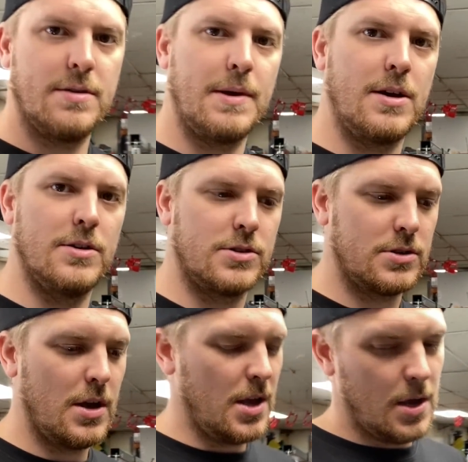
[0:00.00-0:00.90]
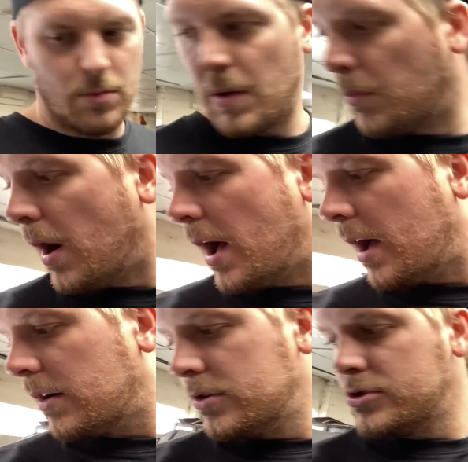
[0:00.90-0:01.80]
because we were
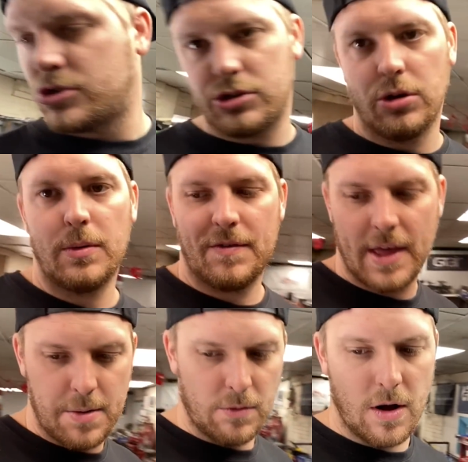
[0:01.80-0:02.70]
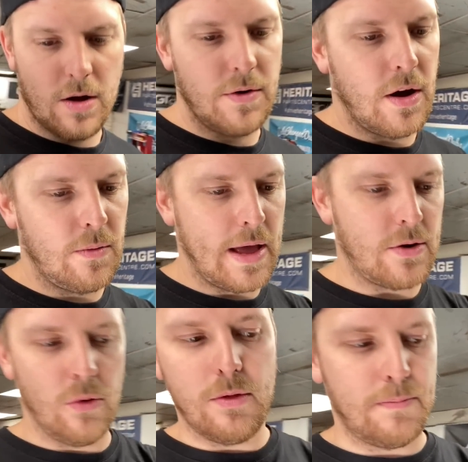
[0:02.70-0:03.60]
unsure whether they were right or not. We had
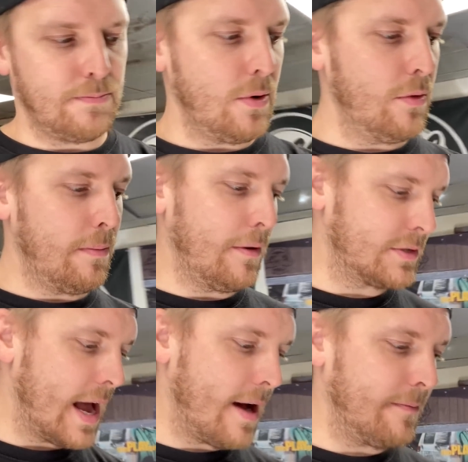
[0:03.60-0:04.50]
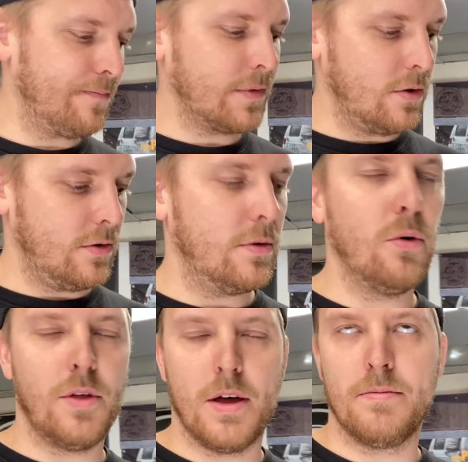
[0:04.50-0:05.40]
all the plugs out, or
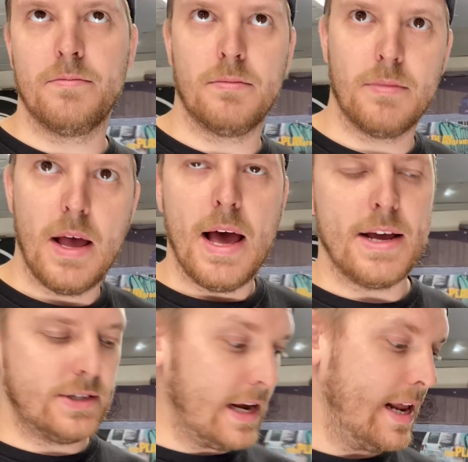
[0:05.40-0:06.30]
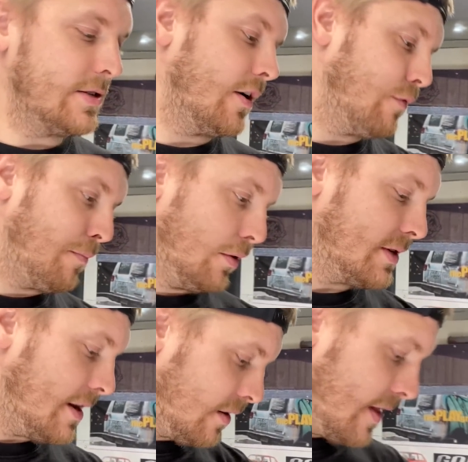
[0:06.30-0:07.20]
all the HT leads off with plugs
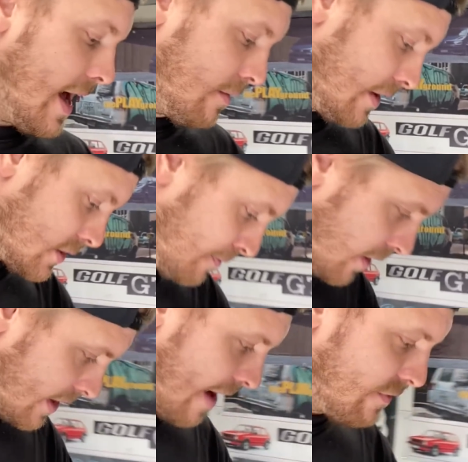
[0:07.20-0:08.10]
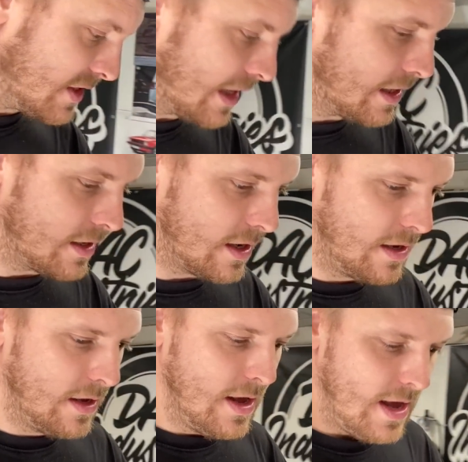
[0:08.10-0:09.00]
in on the head. We had a spark at every cylinder.
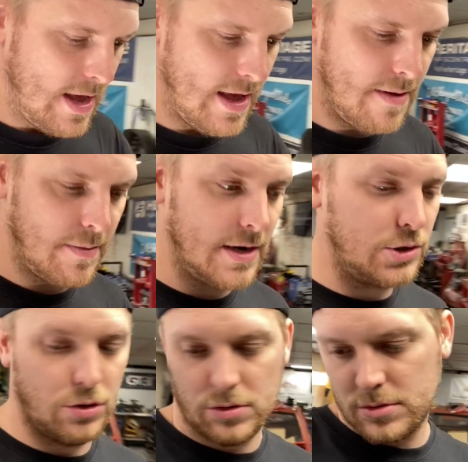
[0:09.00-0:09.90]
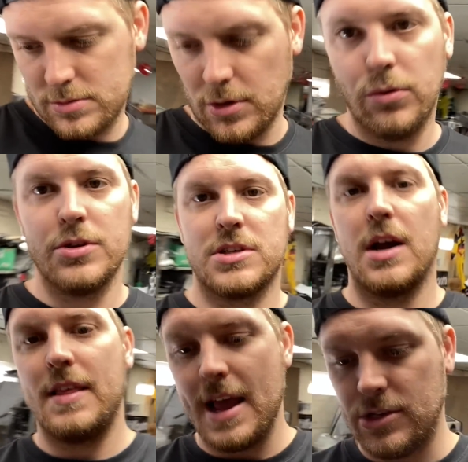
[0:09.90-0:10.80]
I took all the side
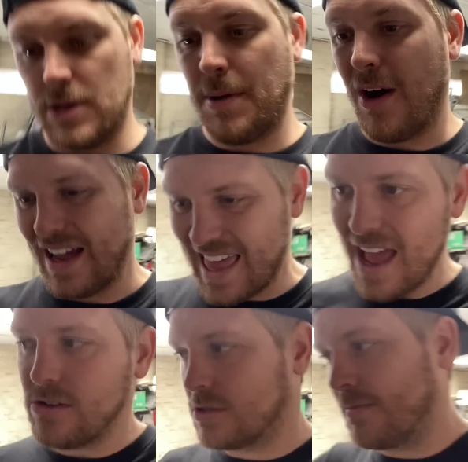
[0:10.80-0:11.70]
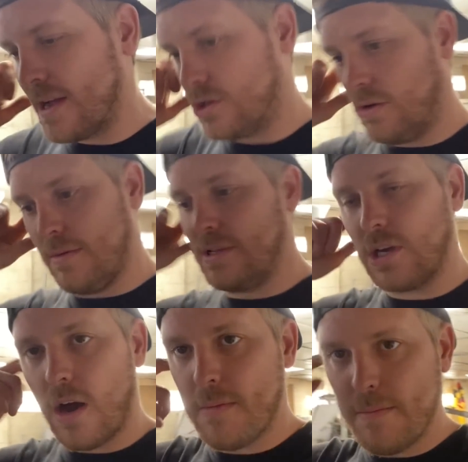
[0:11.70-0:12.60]
of the engine apart again just to make sure that my
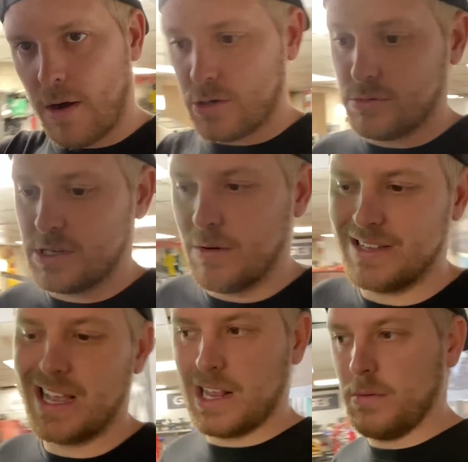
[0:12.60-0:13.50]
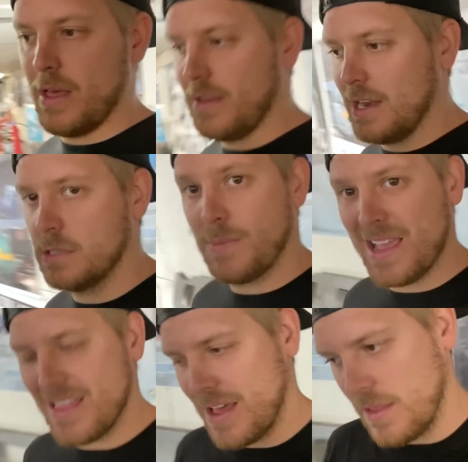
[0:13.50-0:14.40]
timing marks were still exactly where they needed to
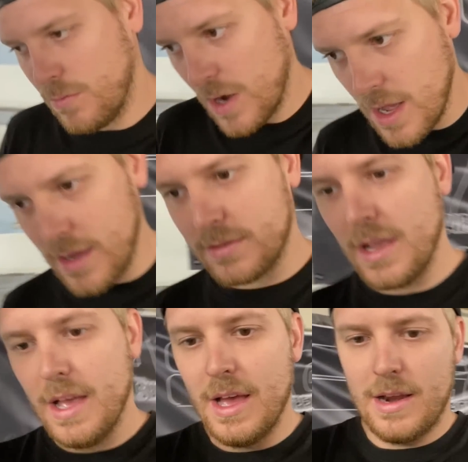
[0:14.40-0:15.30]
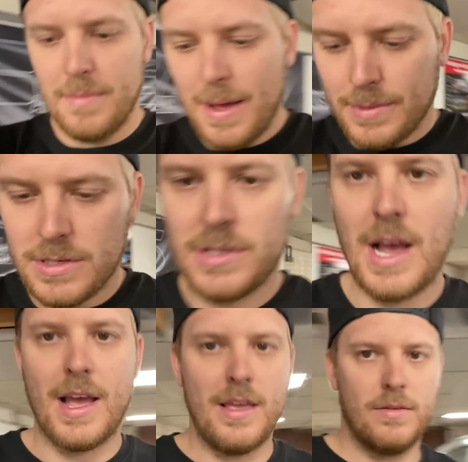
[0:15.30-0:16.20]
be and that they worked. And I'm happy to
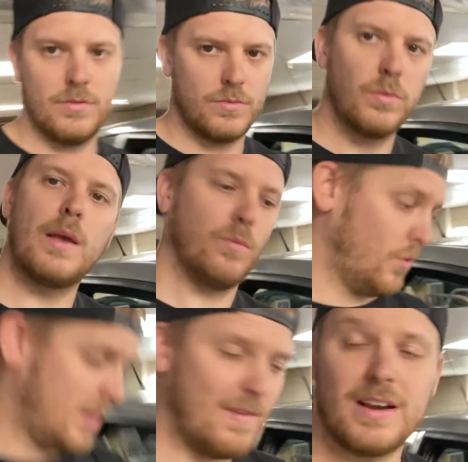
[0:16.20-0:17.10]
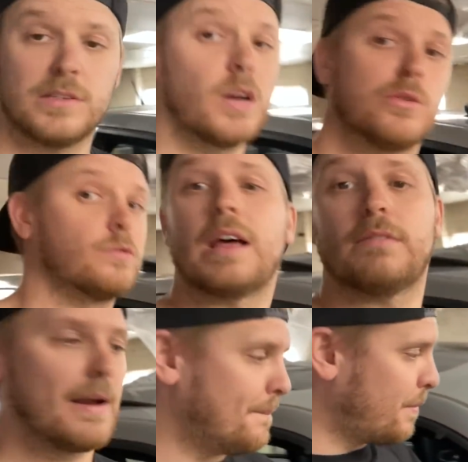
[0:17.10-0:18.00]
say, we'll keep walking around in circles around the
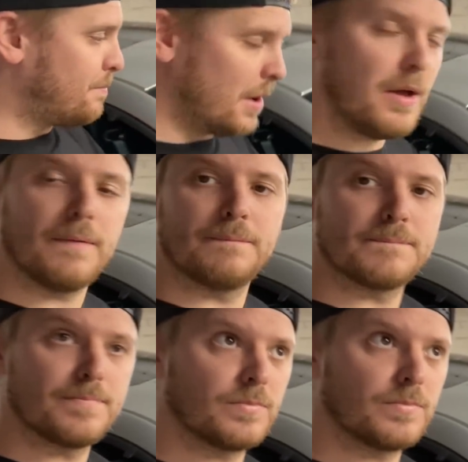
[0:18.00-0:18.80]
ramp, but